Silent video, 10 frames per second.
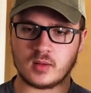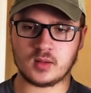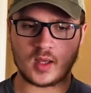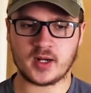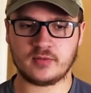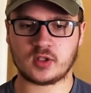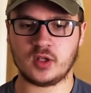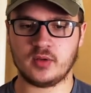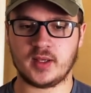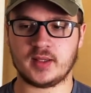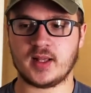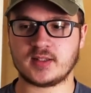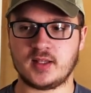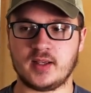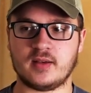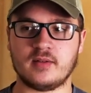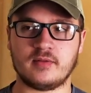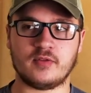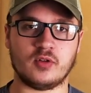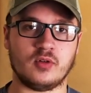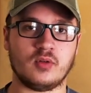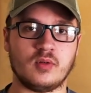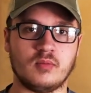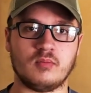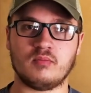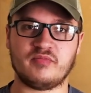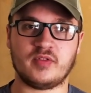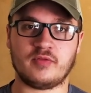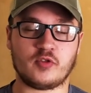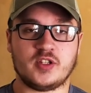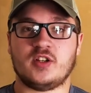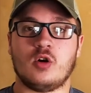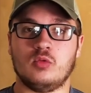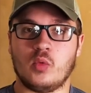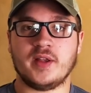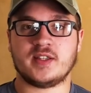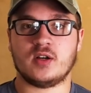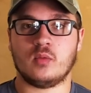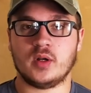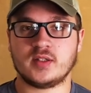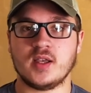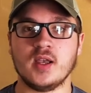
line of clothing that's like for the freezing cold whitetail woods